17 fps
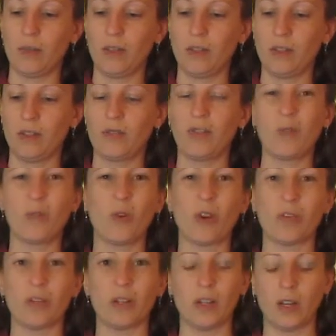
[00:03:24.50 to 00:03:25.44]
it's really
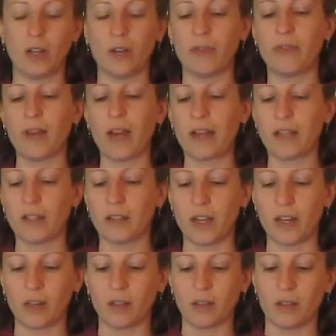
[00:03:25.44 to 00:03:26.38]
more of a
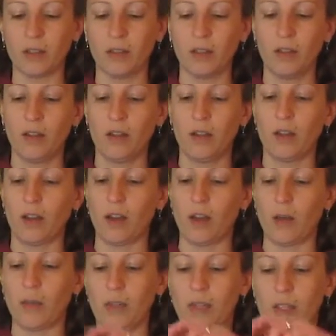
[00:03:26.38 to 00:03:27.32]
fascinator.
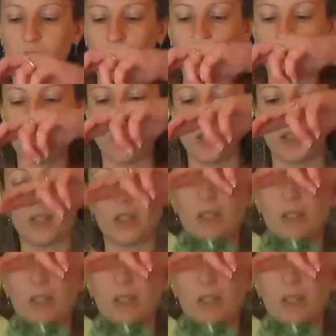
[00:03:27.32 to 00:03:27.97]
It's just meant to